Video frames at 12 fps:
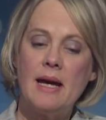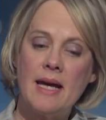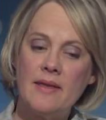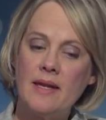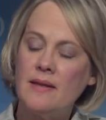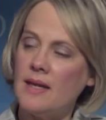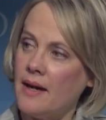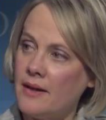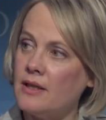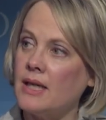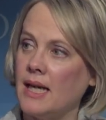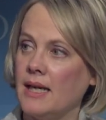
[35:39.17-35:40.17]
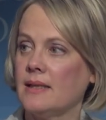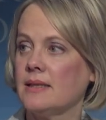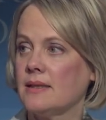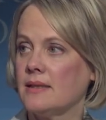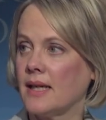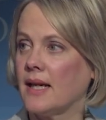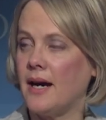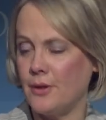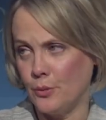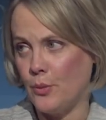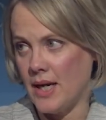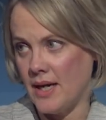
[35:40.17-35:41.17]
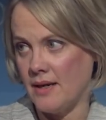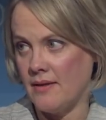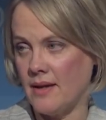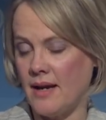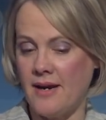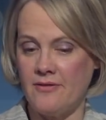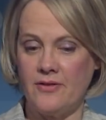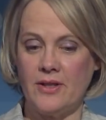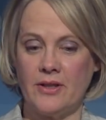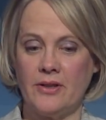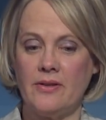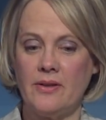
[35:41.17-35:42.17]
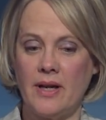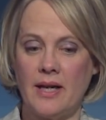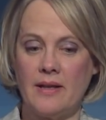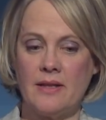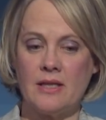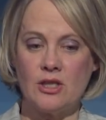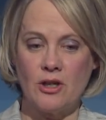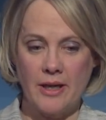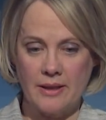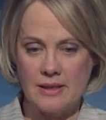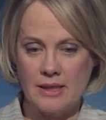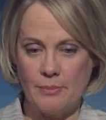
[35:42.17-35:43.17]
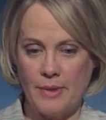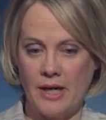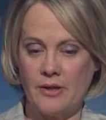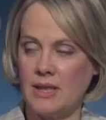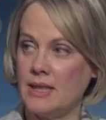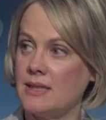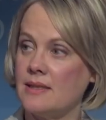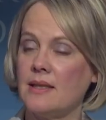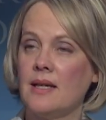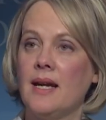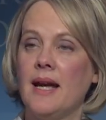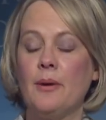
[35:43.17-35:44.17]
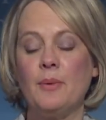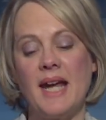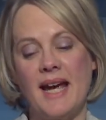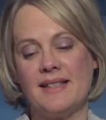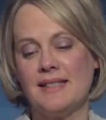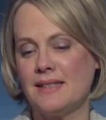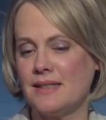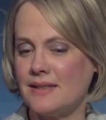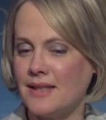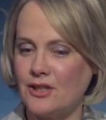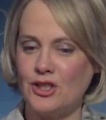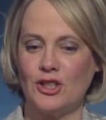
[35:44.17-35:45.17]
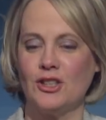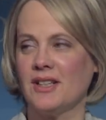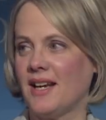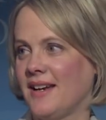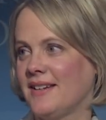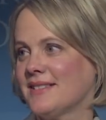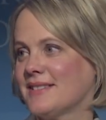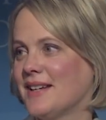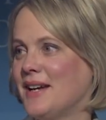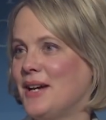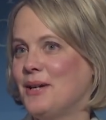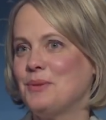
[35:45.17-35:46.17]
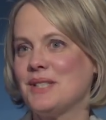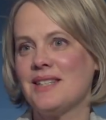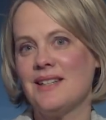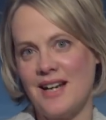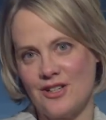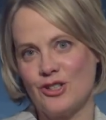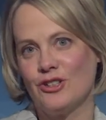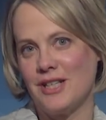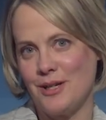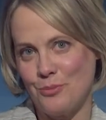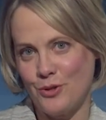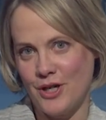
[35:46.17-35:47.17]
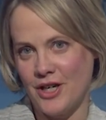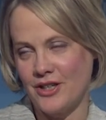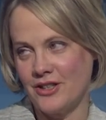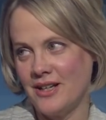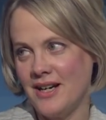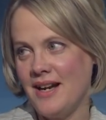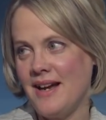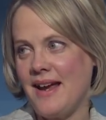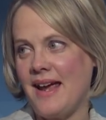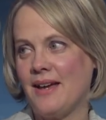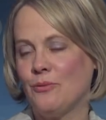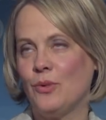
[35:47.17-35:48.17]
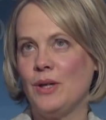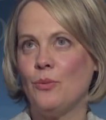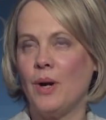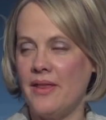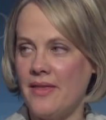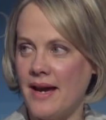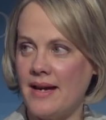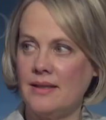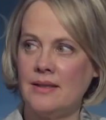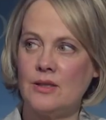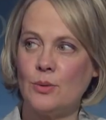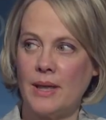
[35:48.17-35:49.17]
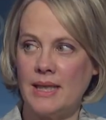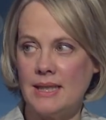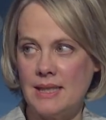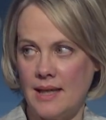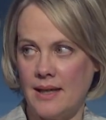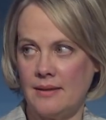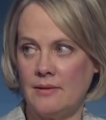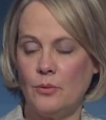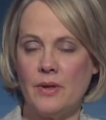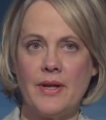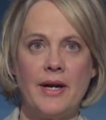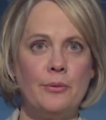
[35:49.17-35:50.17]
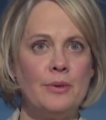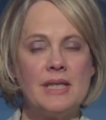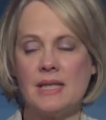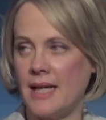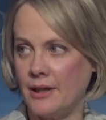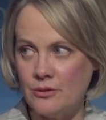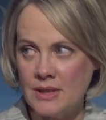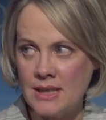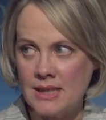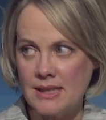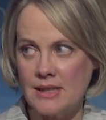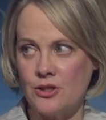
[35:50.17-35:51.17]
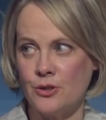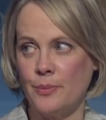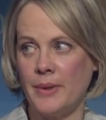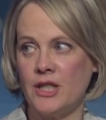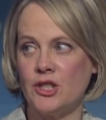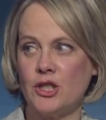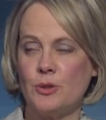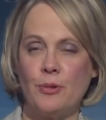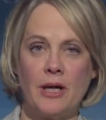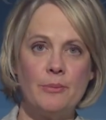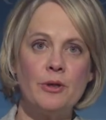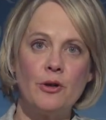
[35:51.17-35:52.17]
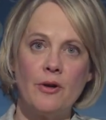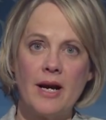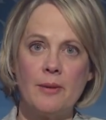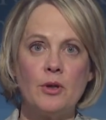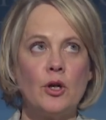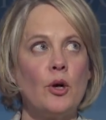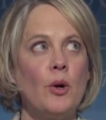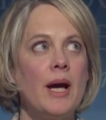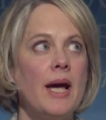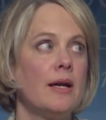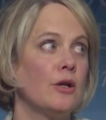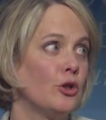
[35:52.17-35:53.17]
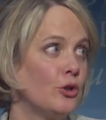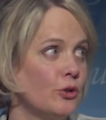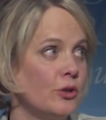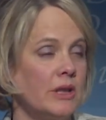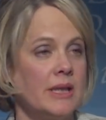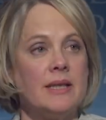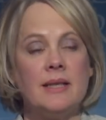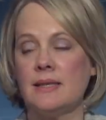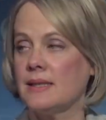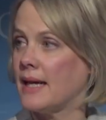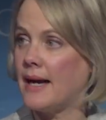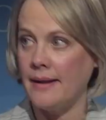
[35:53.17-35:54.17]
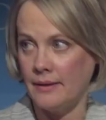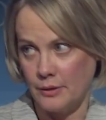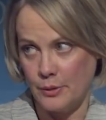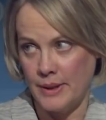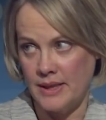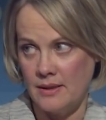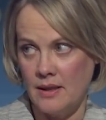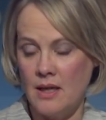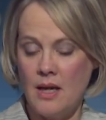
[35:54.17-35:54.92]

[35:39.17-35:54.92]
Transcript: and then the other case that got away that I feel the strongest about is, and we had such a good case, was the National Day of Prayer. And we won that in 2010 with a resounding decision by Judge Barbara Crabb. Go ahead and Google it. It's eloquent.